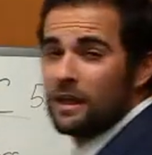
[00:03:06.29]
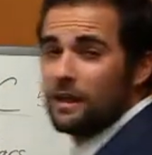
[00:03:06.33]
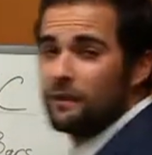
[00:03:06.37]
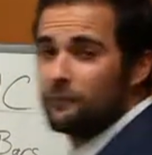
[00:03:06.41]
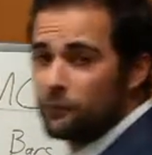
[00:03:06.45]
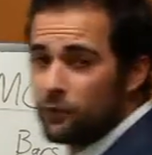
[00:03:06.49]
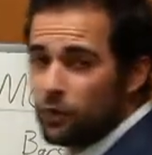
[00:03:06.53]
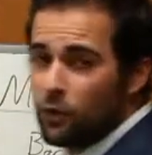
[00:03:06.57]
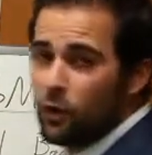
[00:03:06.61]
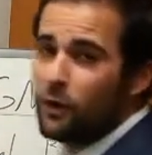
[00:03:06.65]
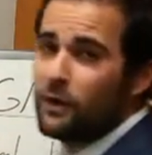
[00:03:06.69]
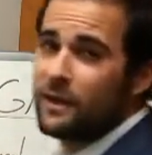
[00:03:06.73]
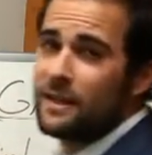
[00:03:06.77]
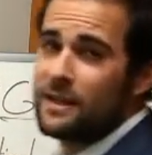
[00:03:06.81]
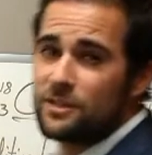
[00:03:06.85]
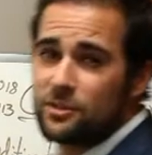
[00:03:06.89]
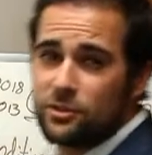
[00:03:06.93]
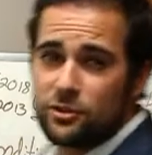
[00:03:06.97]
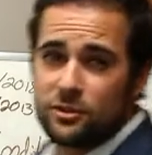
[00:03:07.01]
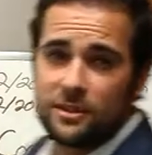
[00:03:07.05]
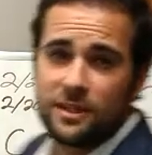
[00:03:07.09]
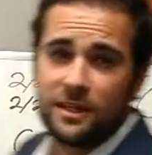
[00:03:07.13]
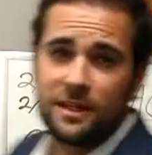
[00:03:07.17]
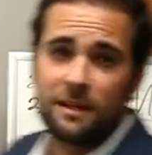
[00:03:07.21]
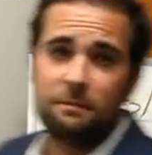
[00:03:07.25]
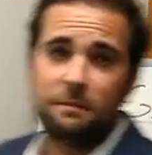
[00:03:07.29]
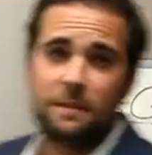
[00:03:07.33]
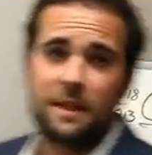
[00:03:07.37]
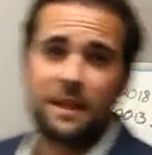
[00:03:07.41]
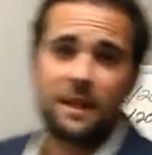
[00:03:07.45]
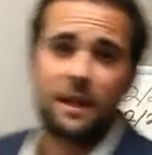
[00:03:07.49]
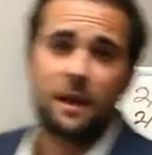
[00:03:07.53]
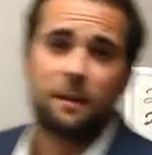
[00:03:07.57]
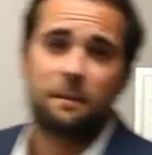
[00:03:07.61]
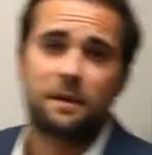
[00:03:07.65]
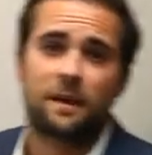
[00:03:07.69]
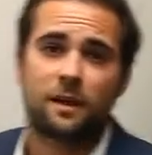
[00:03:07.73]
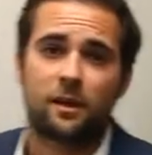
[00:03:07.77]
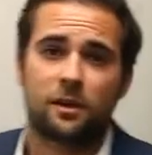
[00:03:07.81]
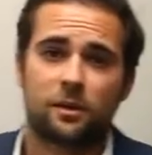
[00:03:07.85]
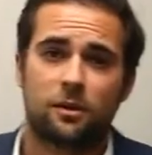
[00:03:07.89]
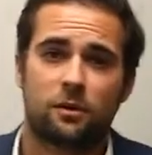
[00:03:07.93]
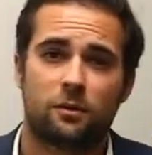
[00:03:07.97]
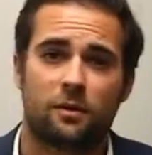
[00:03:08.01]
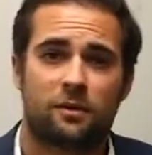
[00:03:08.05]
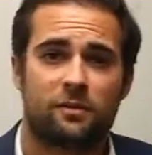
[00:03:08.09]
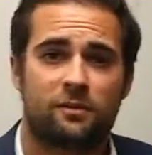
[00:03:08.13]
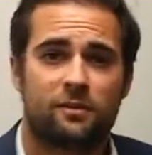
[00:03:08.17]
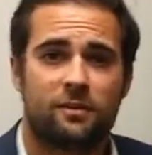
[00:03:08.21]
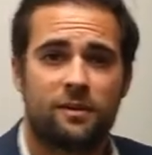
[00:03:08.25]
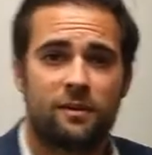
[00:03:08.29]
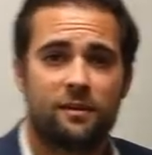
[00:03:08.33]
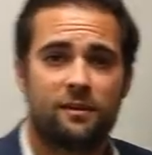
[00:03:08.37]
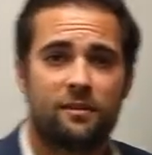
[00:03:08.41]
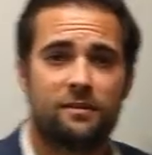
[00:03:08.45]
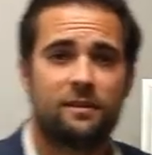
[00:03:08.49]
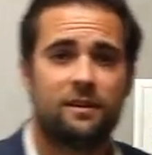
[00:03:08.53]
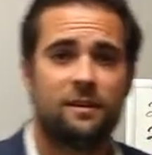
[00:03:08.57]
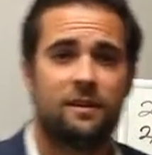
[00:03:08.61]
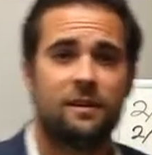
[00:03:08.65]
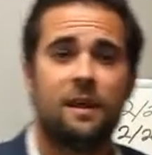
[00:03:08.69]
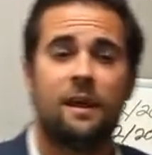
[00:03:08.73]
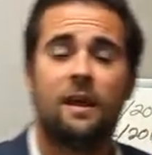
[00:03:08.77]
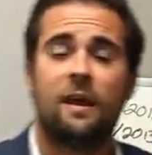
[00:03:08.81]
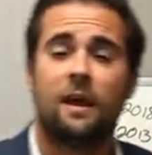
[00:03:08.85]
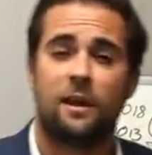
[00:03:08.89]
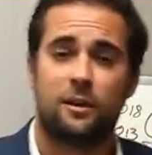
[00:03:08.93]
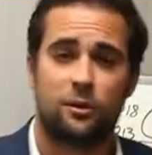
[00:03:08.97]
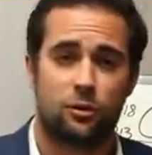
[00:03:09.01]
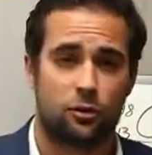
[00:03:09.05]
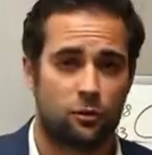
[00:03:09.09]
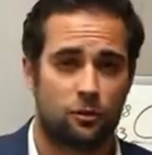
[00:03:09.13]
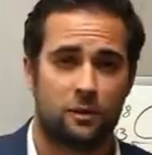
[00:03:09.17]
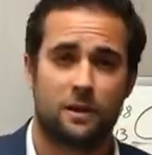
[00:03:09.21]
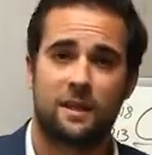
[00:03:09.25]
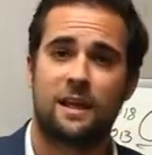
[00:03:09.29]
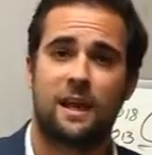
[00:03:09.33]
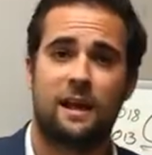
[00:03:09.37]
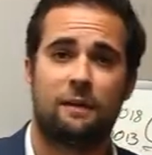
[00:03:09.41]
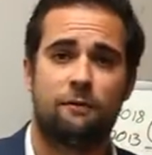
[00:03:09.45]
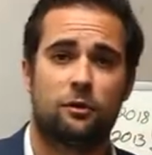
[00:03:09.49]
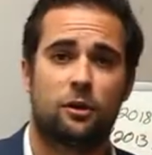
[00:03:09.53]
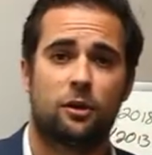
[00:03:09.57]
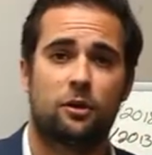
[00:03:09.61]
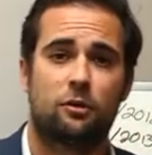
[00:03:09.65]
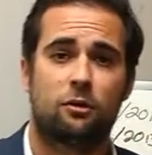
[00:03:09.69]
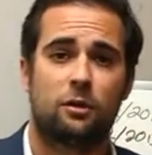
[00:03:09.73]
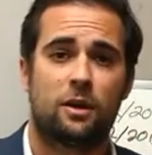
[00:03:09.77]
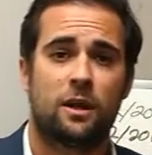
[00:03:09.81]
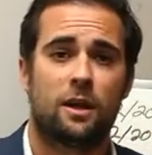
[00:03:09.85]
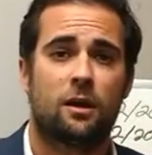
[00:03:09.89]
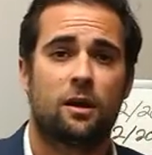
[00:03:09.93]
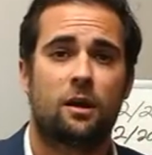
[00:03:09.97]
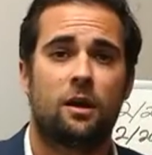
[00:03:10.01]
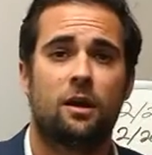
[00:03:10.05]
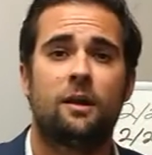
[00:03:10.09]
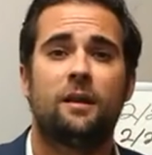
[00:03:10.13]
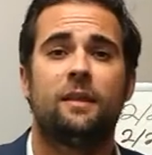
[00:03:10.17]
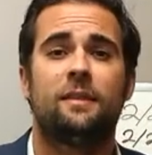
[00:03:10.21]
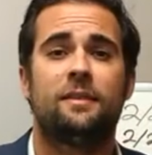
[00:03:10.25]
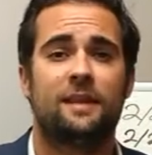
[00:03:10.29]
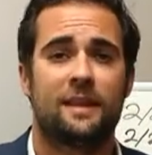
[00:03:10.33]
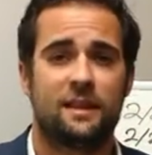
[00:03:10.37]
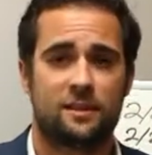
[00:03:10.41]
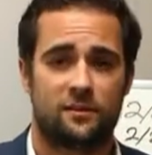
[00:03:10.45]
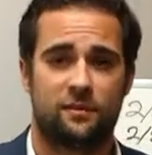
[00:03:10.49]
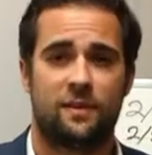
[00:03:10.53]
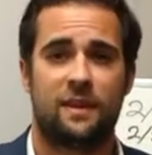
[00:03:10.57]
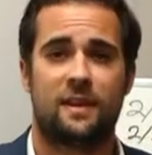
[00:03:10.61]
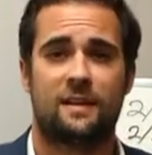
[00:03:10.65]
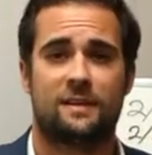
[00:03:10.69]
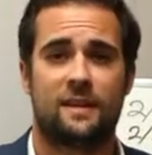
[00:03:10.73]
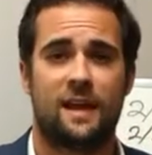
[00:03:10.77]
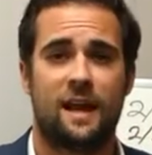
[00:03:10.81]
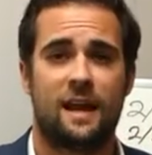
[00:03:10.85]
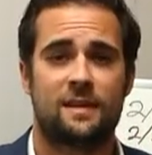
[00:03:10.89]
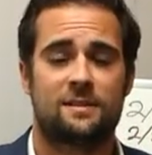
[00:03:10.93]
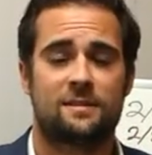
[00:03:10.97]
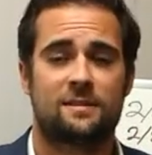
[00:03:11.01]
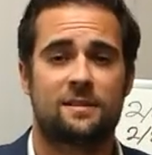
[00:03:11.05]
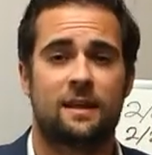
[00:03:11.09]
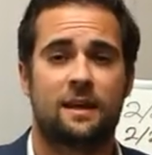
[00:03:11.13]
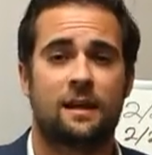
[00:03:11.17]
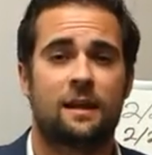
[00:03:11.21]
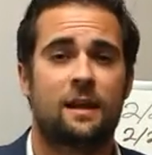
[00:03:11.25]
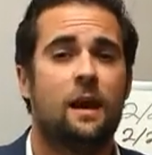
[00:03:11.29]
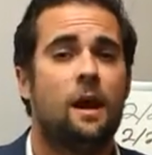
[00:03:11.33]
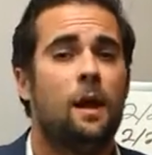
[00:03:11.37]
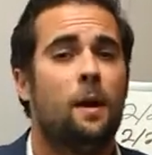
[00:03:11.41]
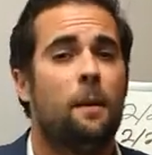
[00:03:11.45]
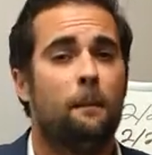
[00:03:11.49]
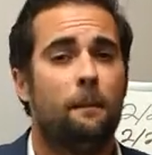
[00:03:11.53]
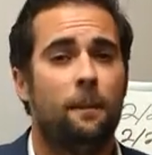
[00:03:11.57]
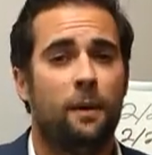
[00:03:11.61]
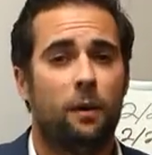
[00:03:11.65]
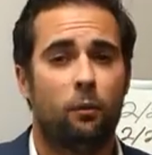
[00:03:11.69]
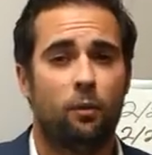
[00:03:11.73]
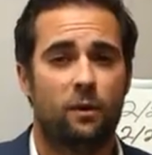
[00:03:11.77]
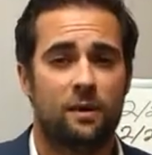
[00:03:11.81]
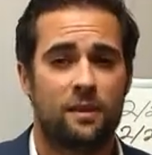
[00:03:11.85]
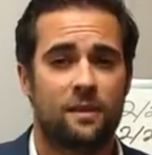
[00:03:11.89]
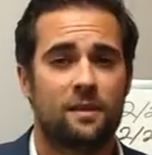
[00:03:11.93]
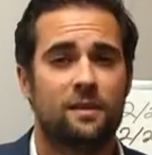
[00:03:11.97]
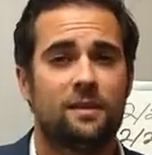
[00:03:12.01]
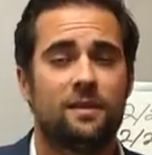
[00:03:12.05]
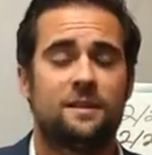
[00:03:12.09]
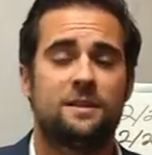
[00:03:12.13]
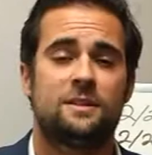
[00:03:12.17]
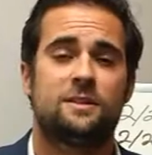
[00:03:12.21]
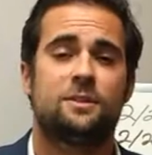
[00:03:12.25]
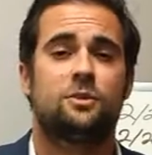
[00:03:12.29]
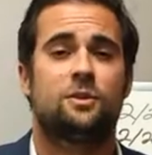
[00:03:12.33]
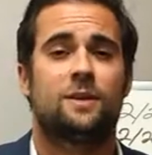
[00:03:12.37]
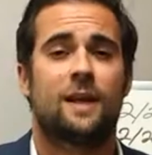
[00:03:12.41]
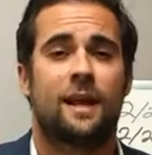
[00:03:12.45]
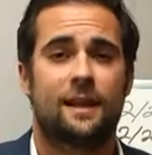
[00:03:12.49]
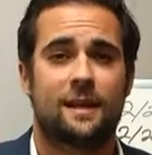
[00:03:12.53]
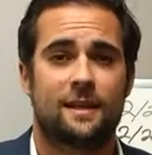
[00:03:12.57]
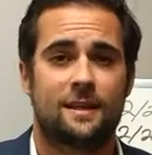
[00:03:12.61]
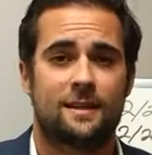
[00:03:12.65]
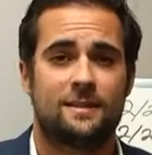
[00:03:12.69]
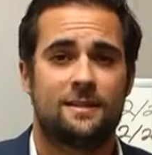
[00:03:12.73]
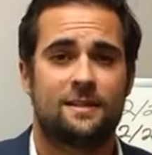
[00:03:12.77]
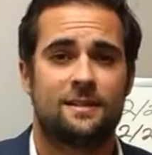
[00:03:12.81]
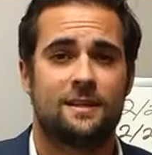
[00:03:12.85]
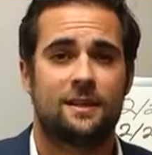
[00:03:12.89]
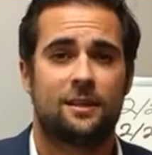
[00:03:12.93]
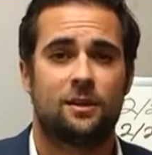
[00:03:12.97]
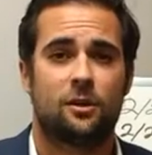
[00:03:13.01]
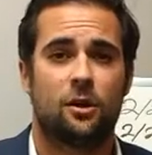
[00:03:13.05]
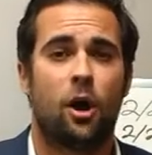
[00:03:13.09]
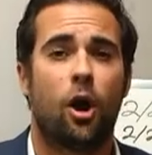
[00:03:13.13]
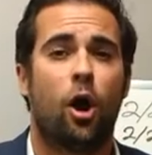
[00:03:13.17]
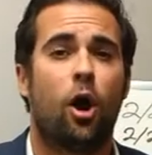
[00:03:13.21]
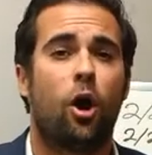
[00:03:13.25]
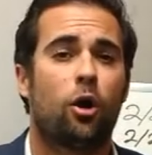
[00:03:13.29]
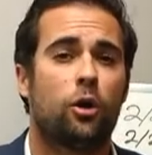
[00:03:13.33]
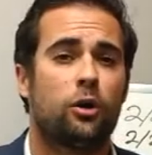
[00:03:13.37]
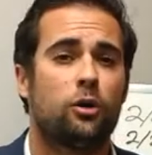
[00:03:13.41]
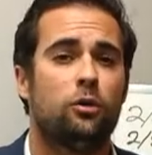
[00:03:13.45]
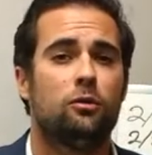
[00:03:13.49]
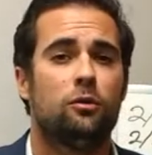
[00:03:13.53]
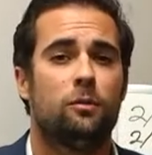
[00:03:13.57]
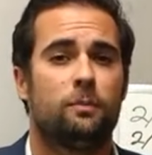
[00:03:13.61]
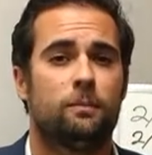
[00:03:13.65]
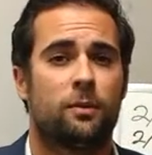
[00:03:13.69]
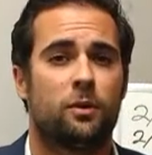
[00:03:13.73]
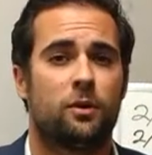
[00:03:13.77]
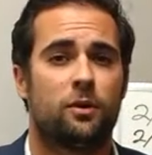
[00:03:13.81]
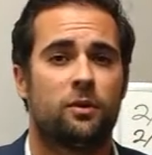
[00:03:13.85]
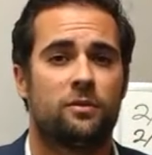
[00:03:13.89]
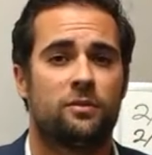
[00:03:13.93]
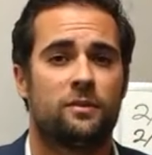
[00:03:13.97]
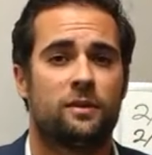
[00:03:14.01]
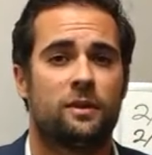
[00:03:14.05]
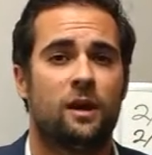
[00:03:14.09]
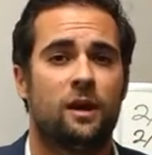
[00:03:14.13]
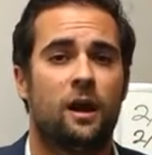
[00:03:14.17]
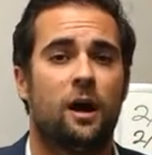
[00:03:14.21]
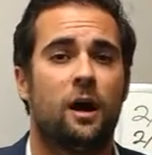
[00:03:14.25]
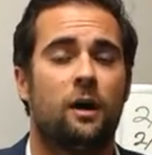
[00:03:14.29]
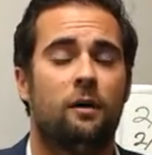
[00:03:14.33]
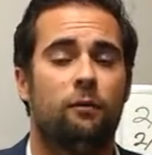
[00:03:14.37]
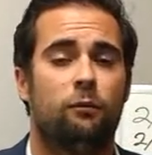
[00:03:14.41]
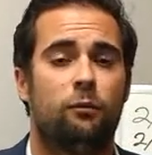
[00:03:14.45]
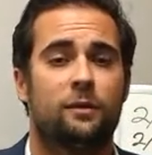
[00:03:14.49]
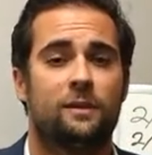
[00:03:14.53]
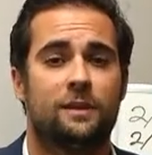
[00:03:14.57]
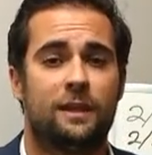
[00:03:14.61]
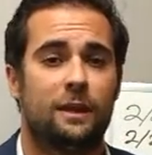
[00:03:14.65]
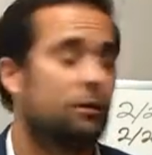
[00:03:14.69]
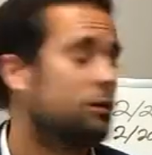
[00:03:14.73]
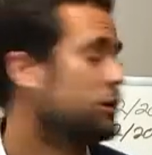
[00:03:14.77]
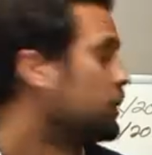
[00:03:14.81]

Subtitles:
if you are interested in becoming a U.S. citizen and you already have your green card, that's fantastic. But one of the things you got to consider, are you a person of what they'll